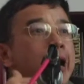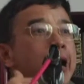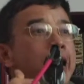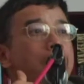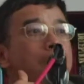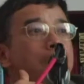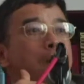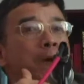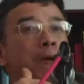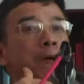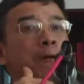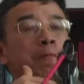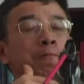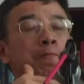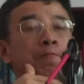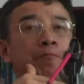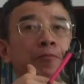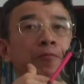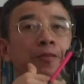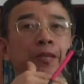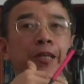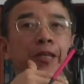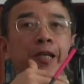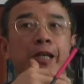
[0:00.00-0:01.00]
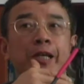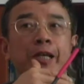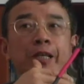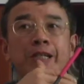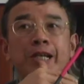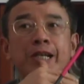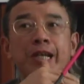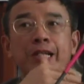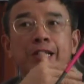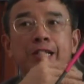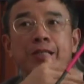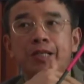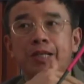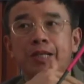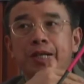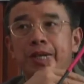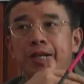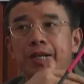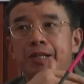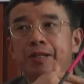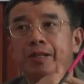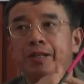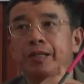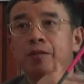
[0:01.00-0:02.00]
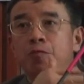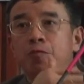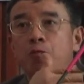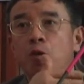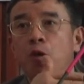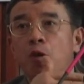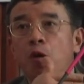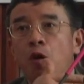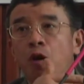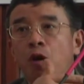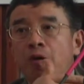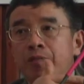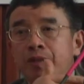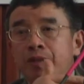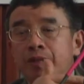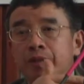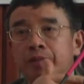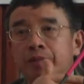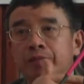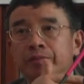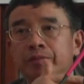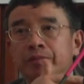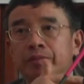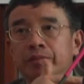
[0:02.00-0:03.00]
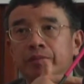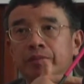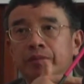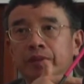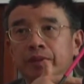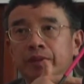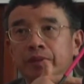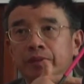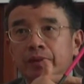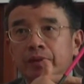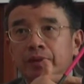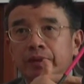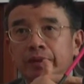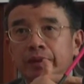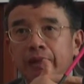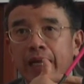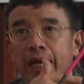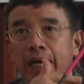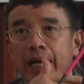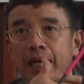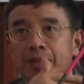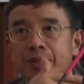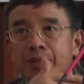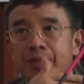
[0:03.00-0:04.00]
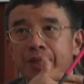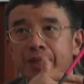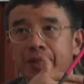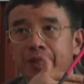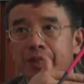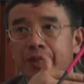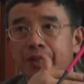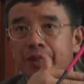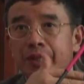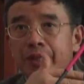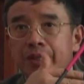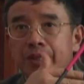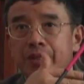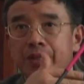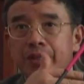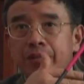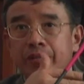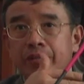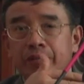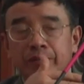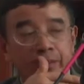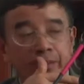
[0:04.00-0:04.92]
how the Chinese state evolved in the last 6 years